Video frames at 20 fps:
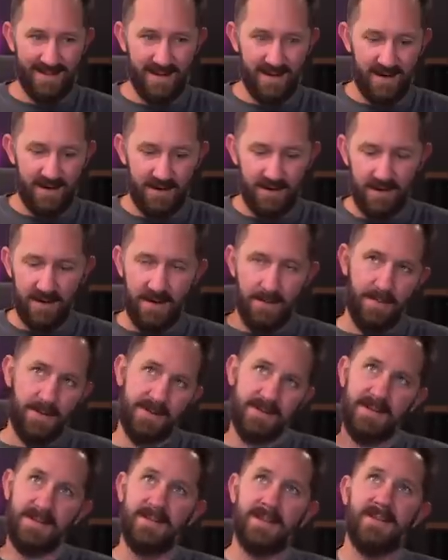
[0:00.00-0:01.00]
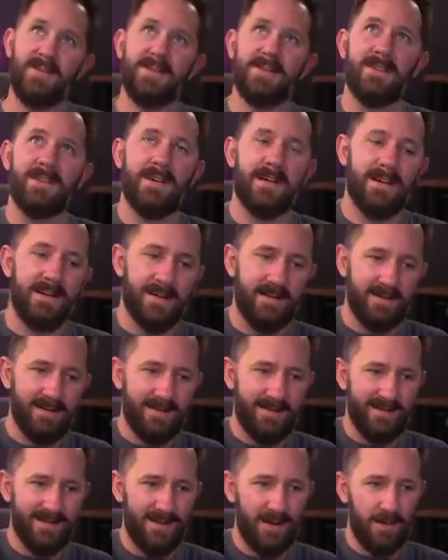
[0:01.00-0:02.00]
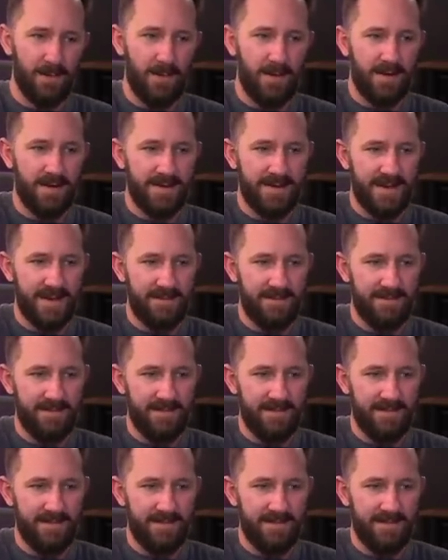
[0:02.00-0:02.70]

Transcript: Are you gonna put this on your wall, Sam?